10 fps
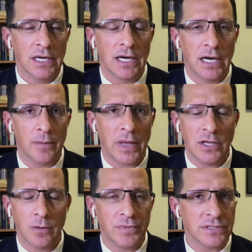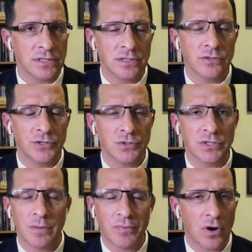um, and you know businesses are
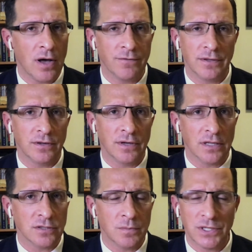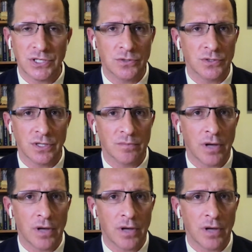interested in profit; they're not so much interested in